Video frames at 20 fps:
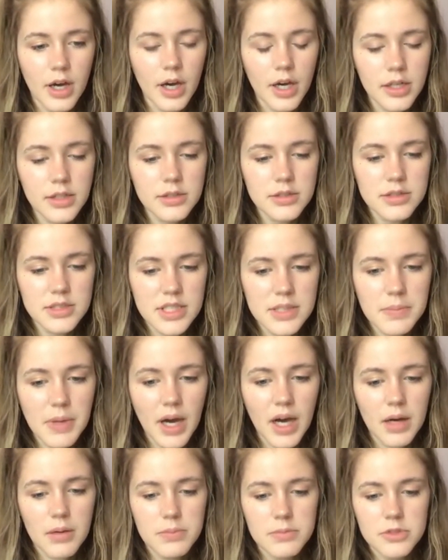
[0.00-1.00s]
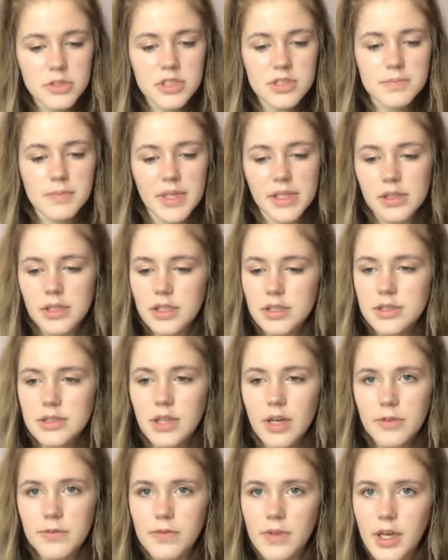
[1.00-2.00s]
on Depop, just mainly
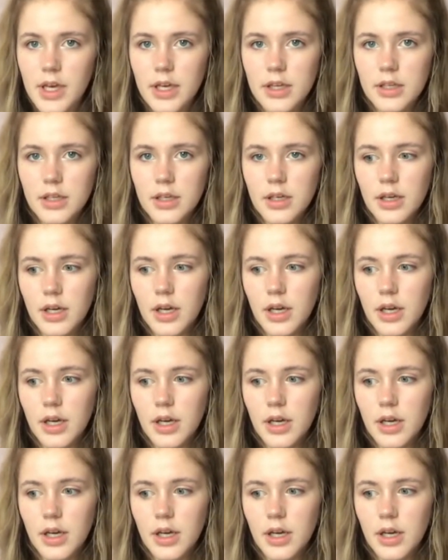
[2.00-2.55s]
stuff that